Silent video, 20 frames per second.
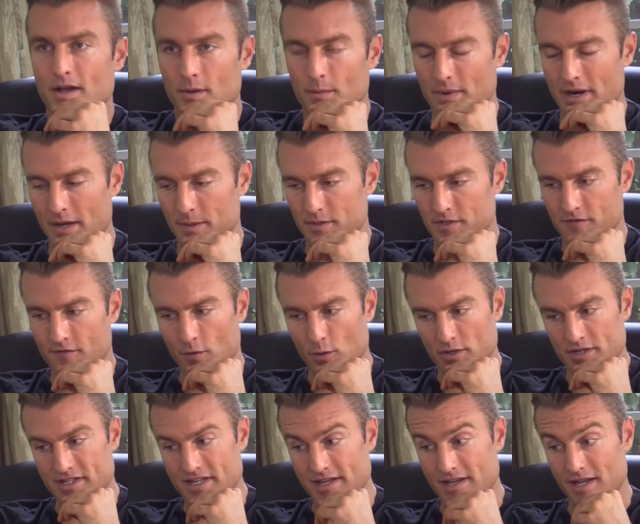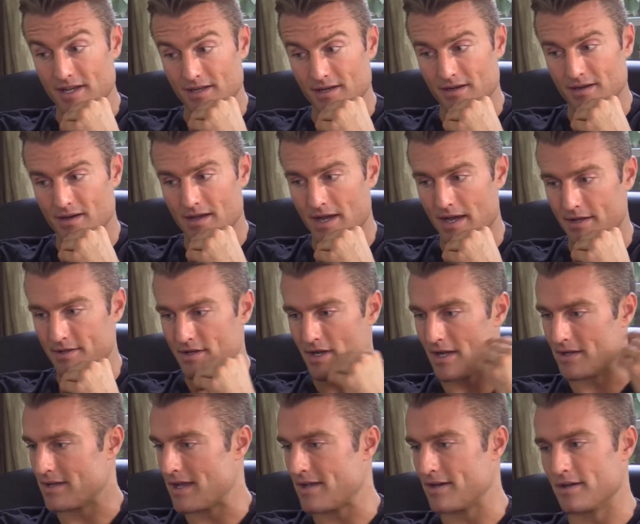When I was 14, I, I
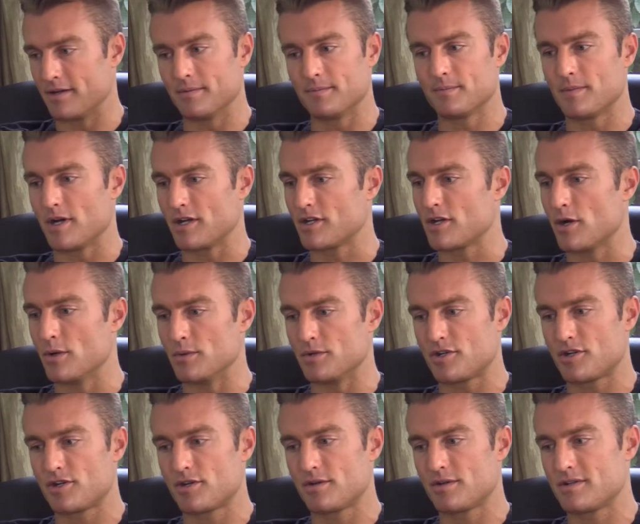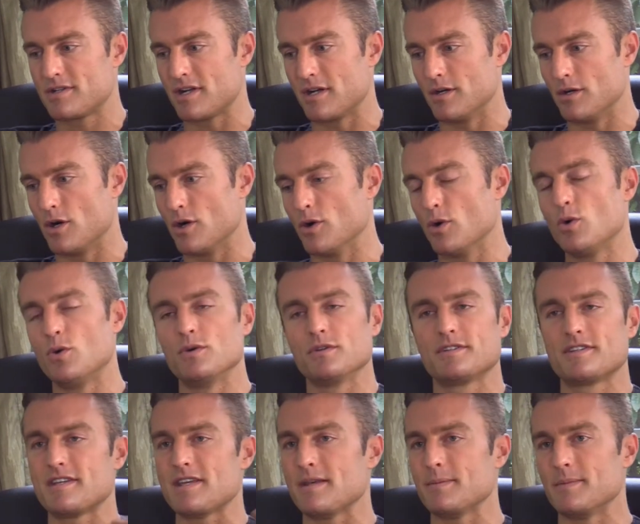had a, a coach tell our whole
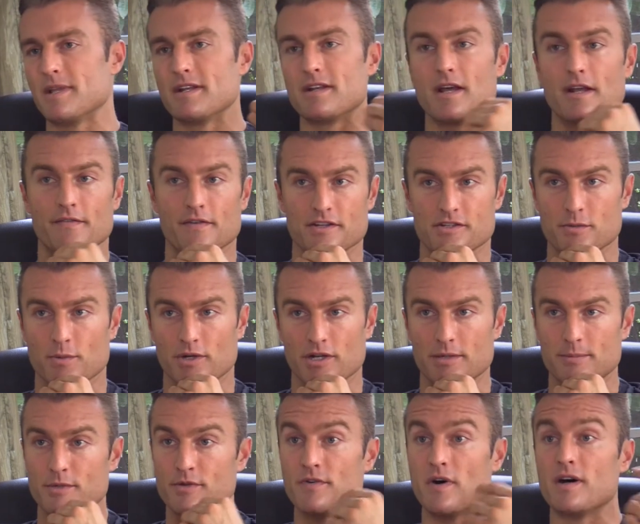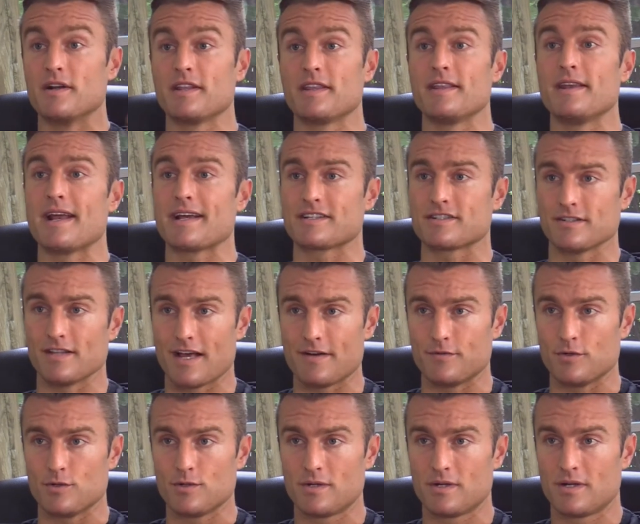team that none of us were going to move on to the next
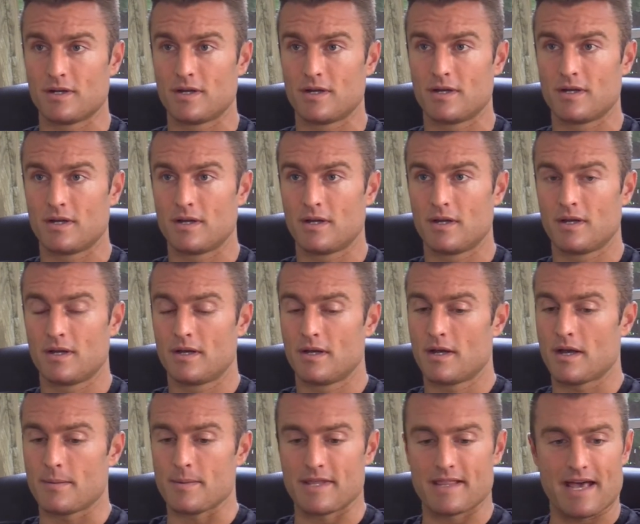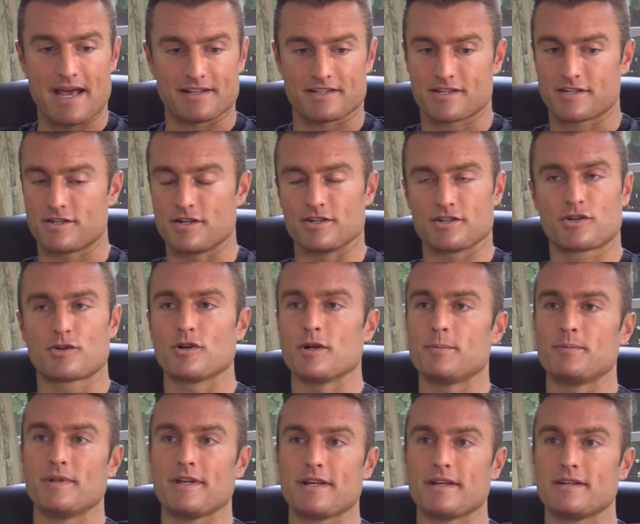level I mean, that's just
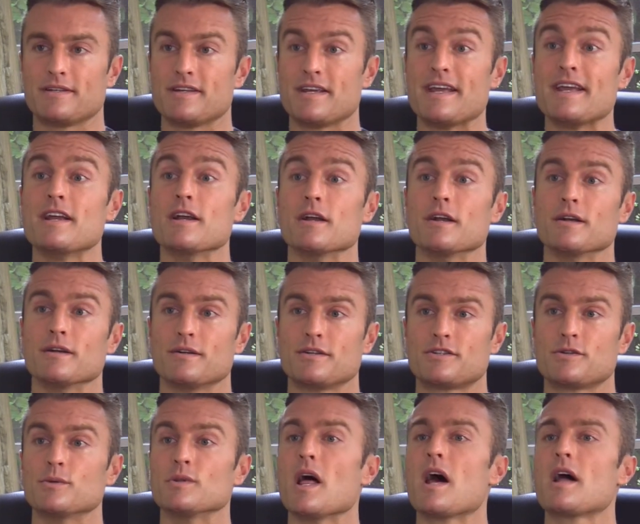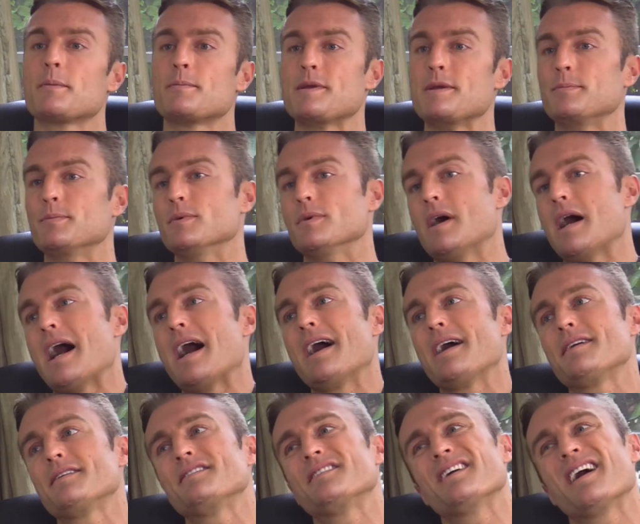crippling to hear to a lot of people.
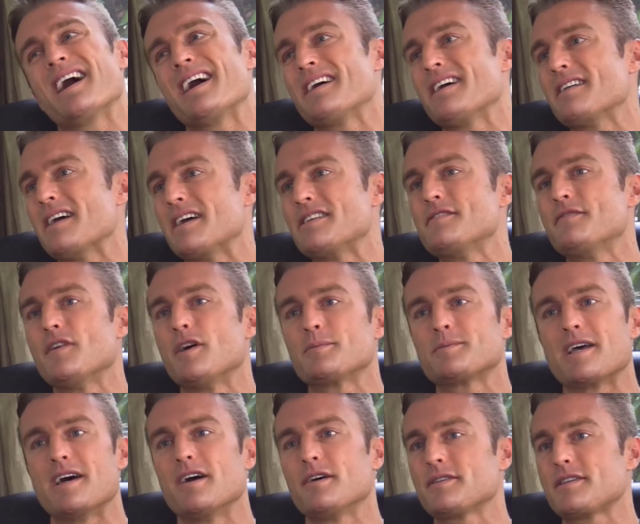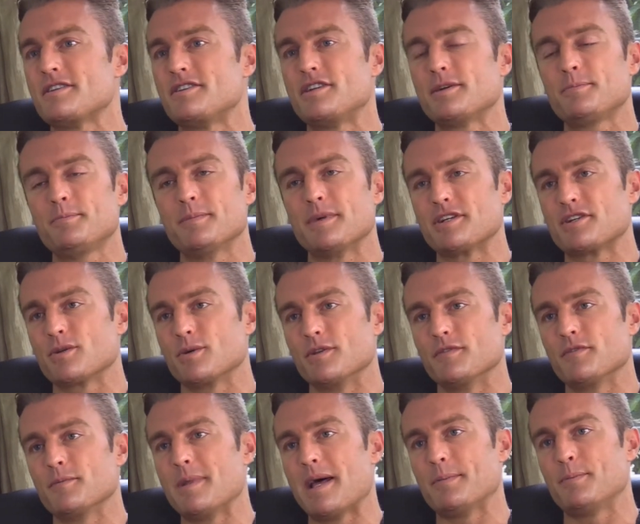I, I, I, developed a healthy chip on my shoulder
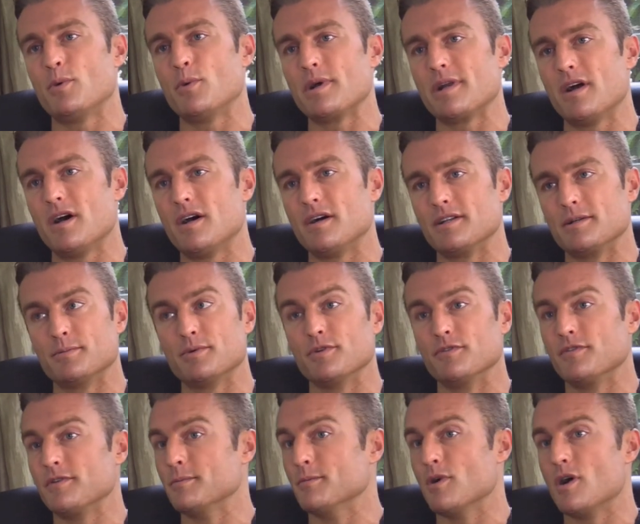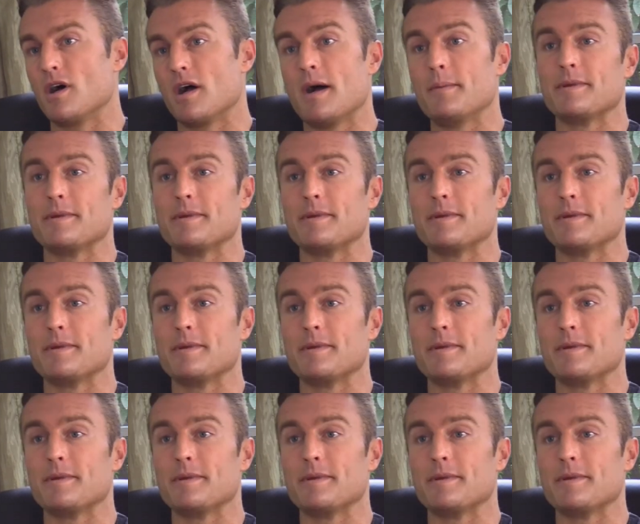from that point on to prove him wrong.